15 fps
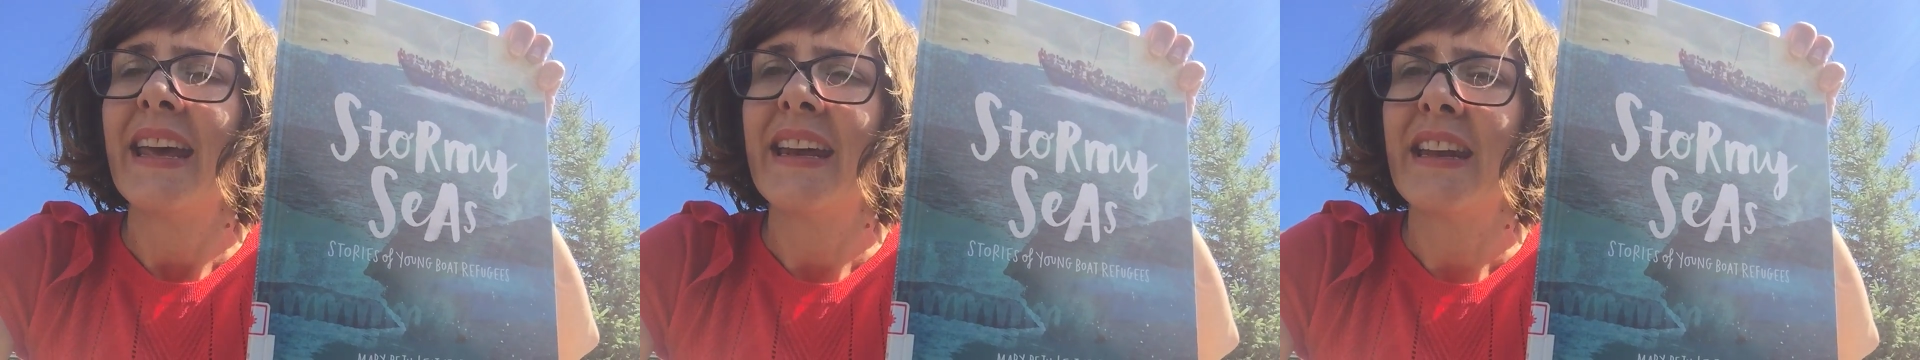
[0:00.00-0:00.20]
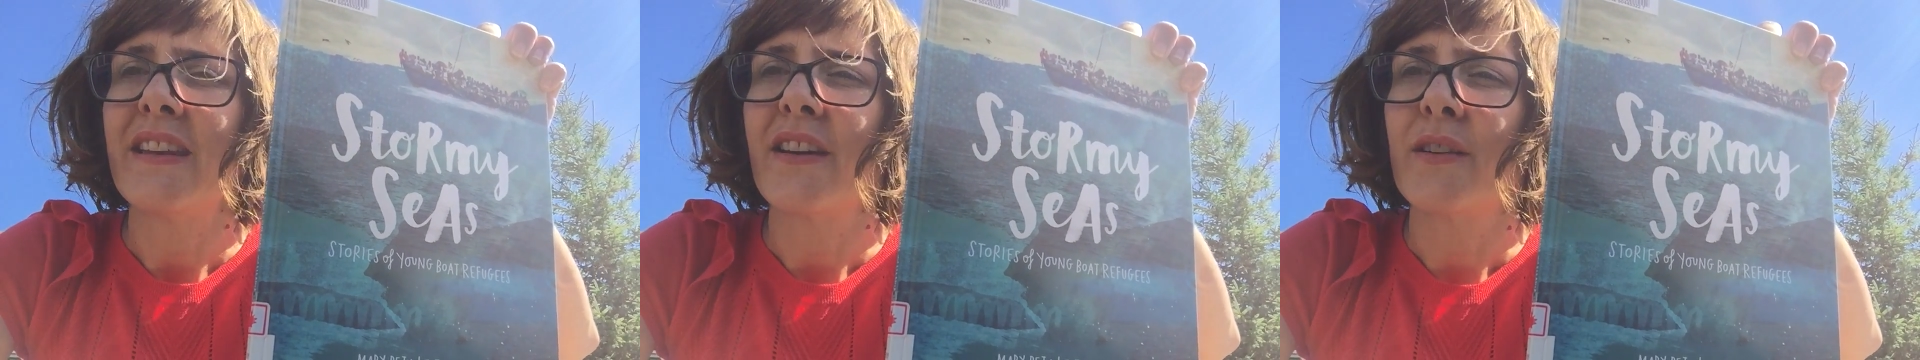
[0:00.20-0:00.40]

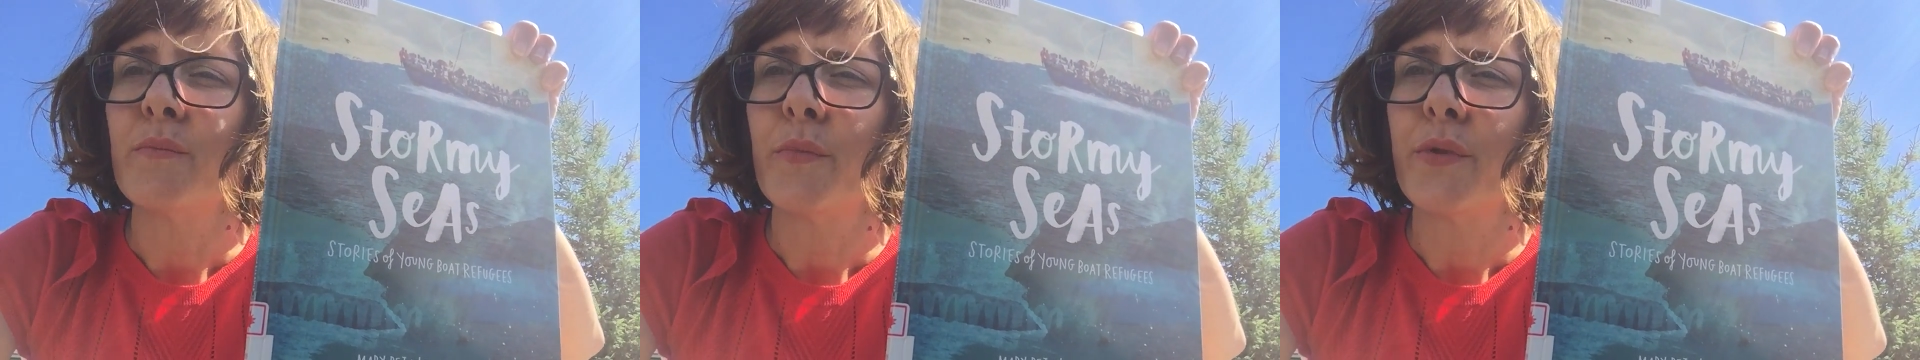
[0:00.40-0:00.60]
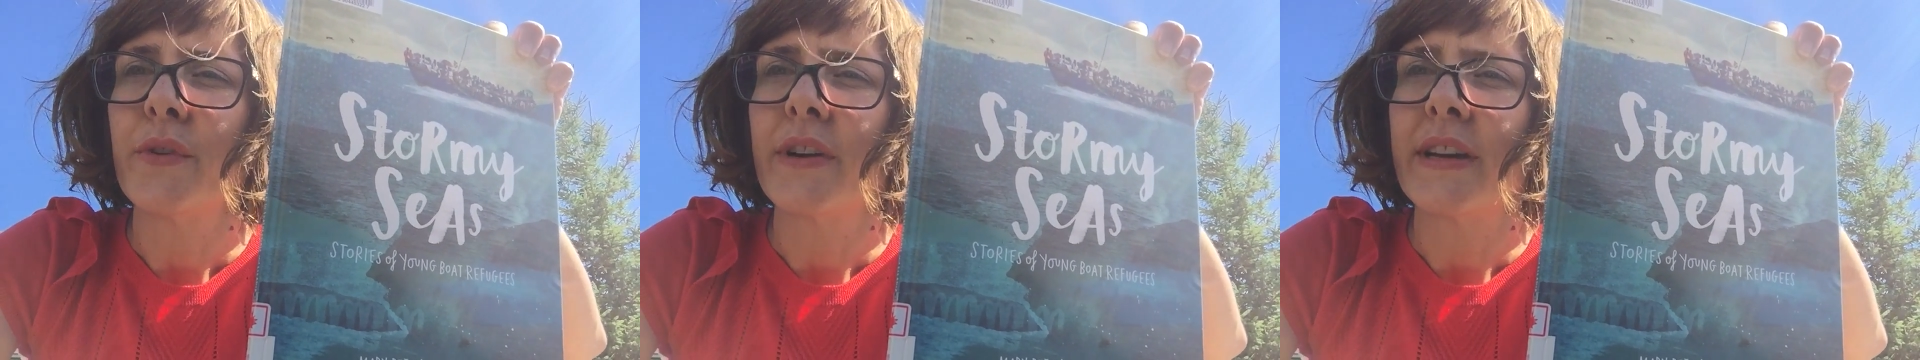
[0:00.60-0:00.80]
and a
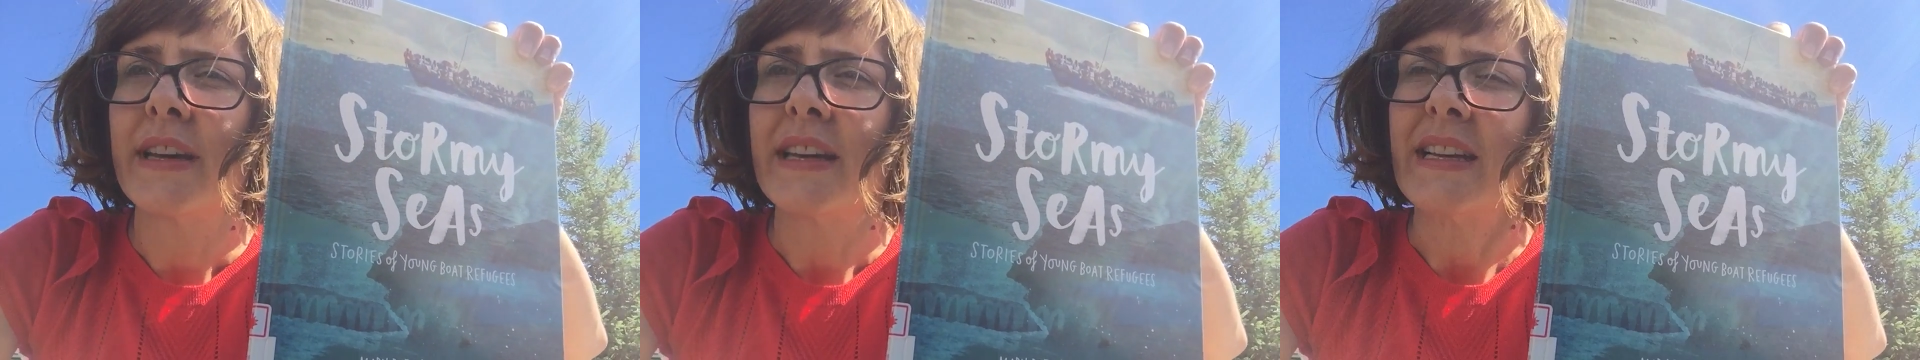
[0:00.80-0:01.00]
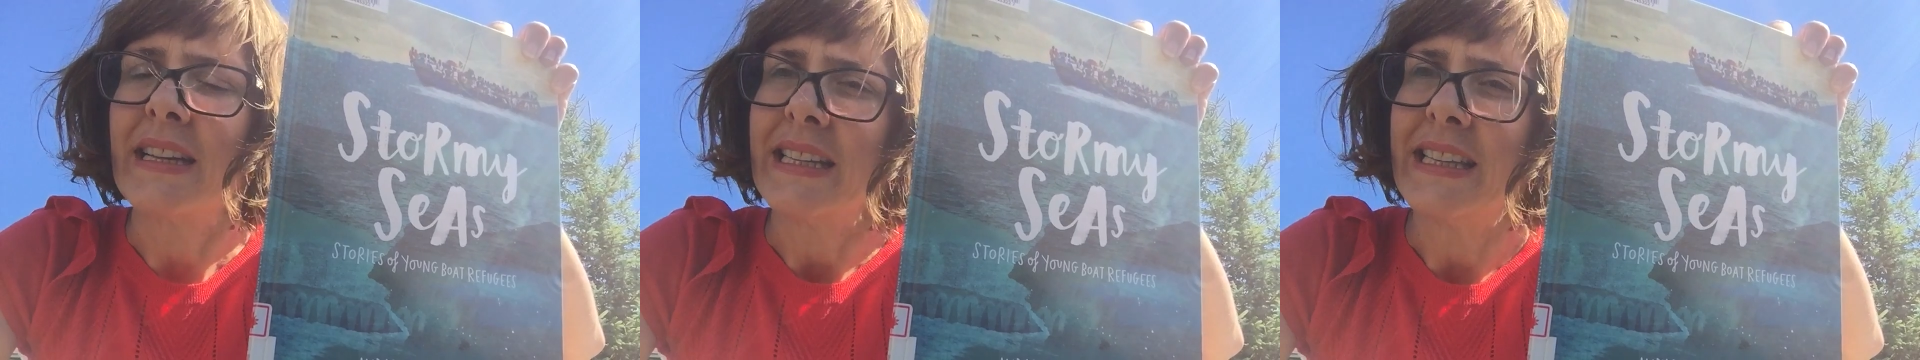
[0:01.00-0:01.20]
young
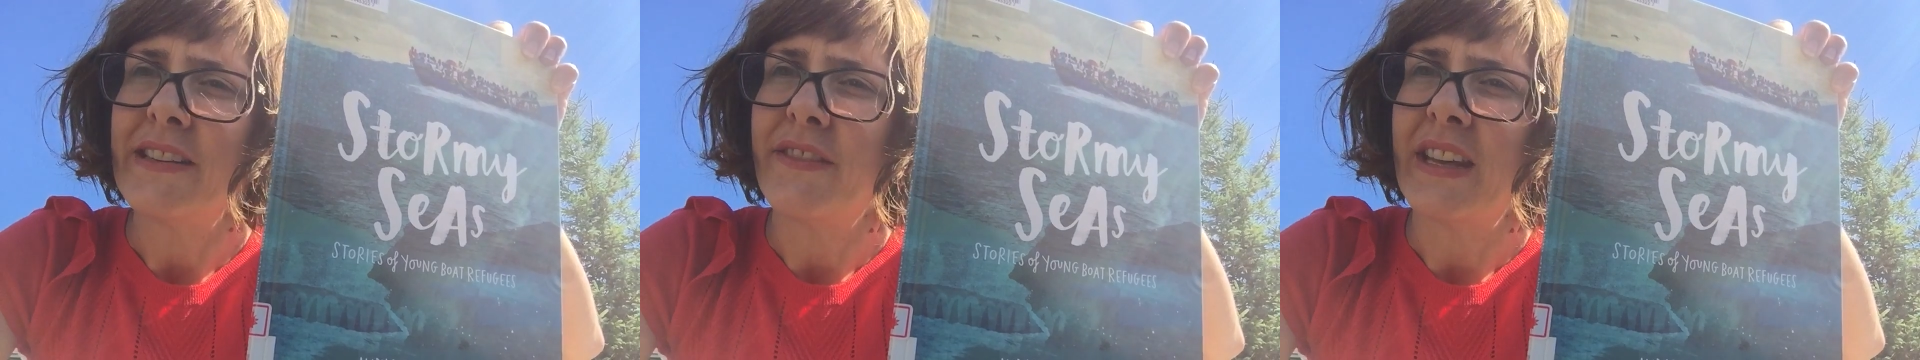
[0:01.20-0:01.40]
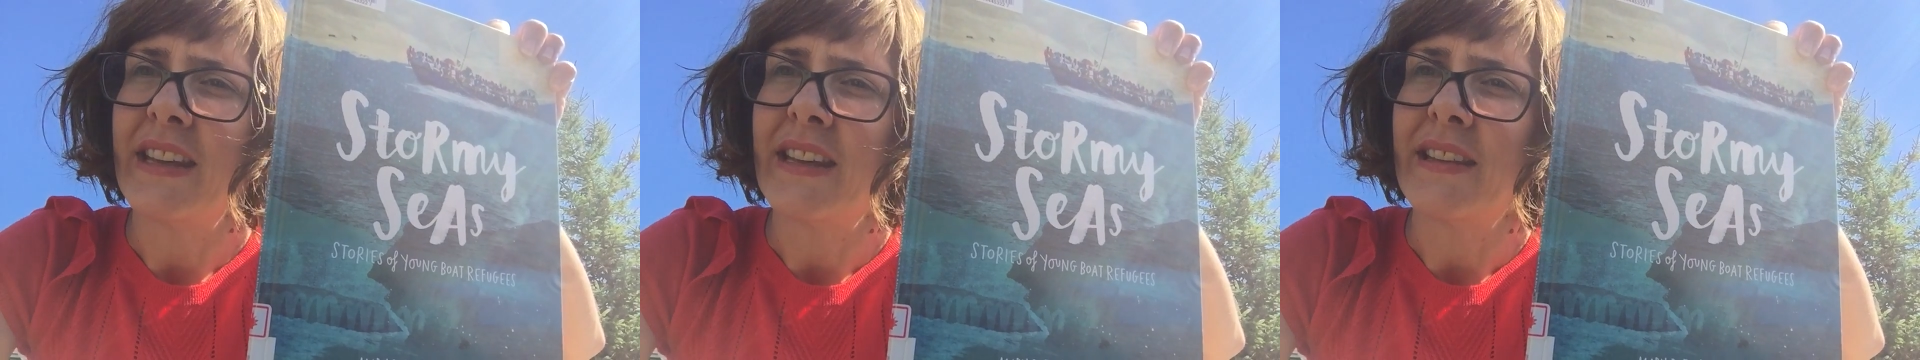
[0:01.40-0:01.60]
boy
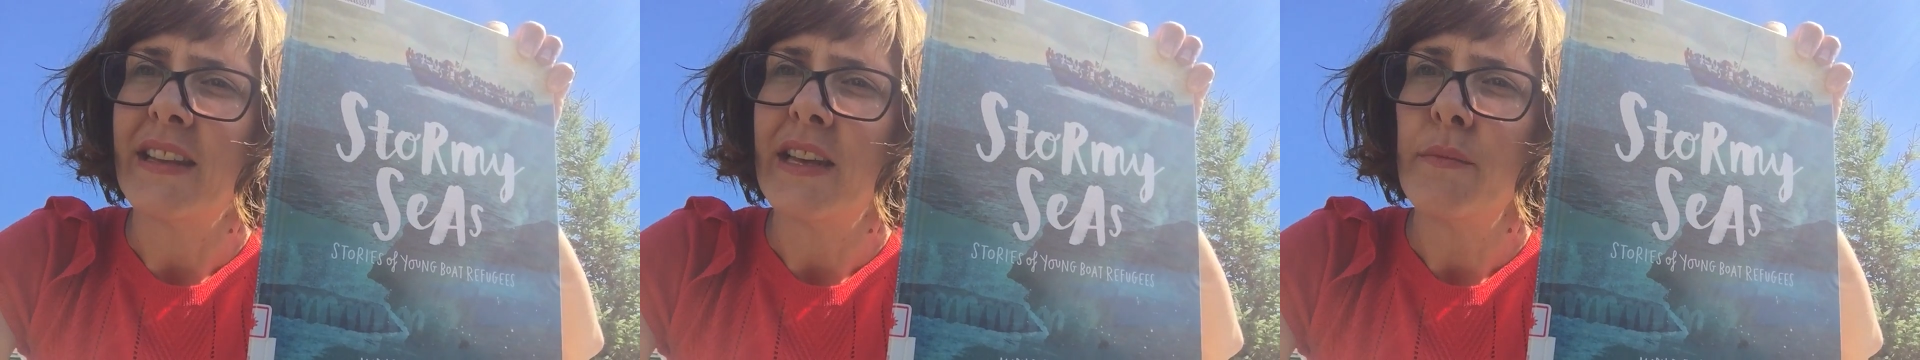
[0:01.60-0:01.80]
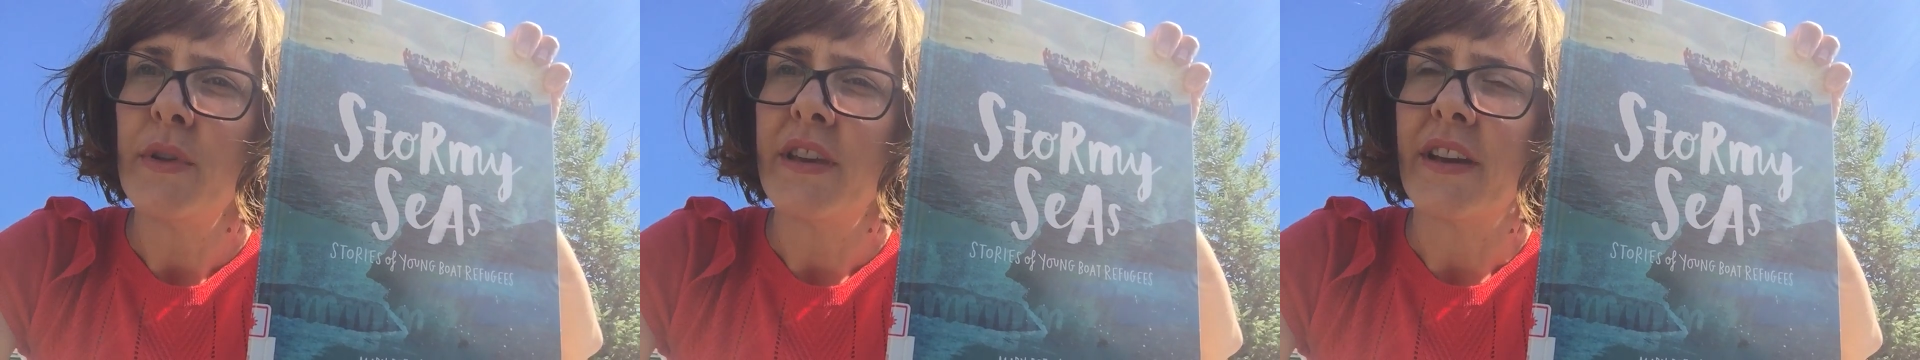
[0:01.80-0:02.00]
living in
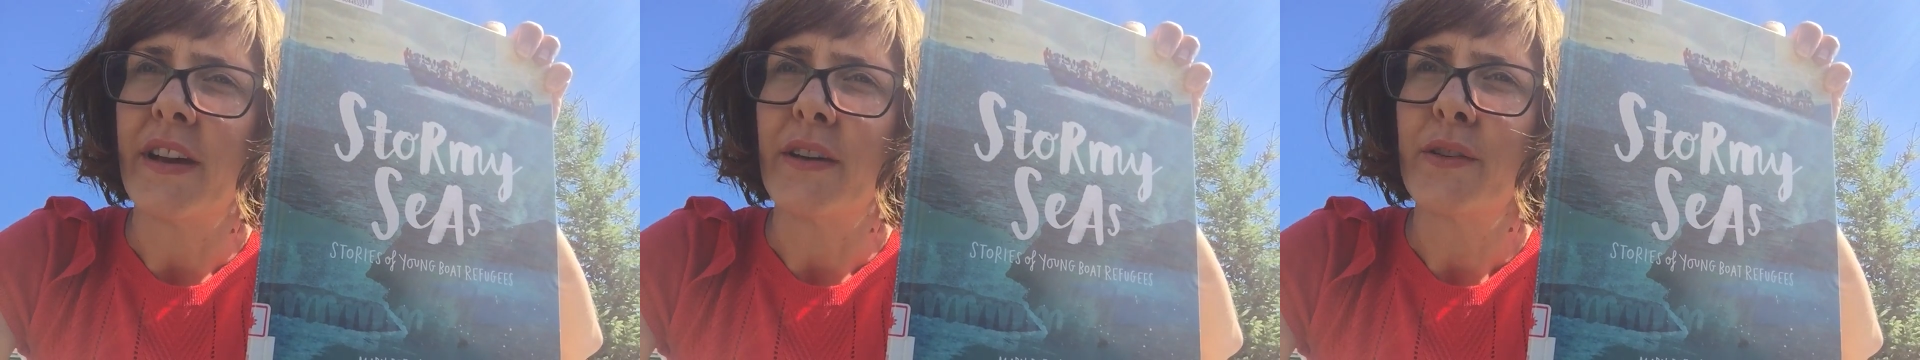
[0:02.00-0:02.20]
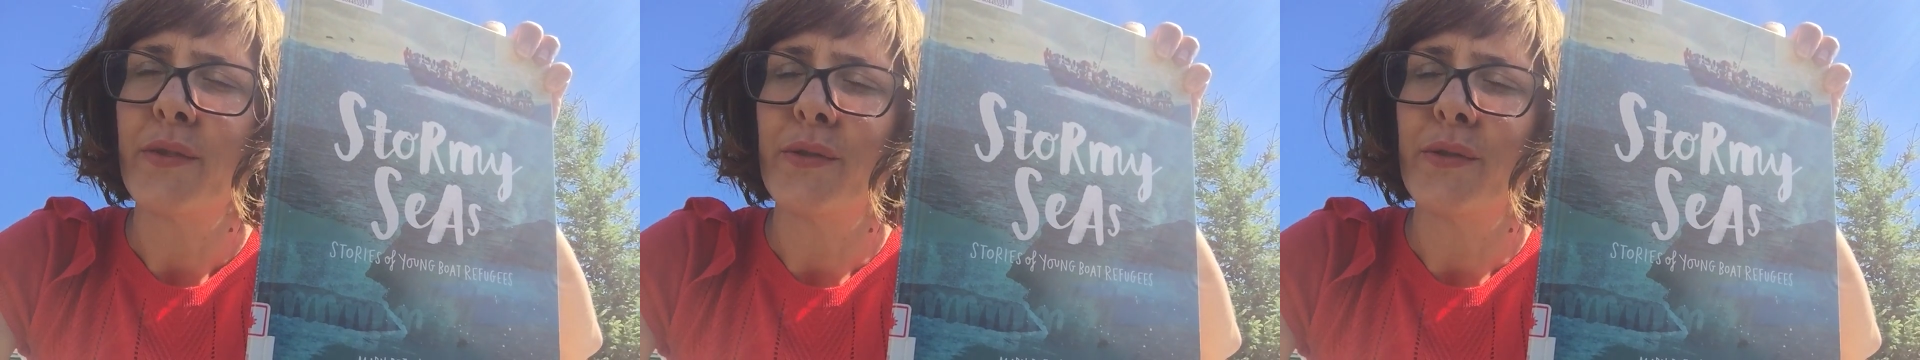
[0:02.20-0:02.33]
Libya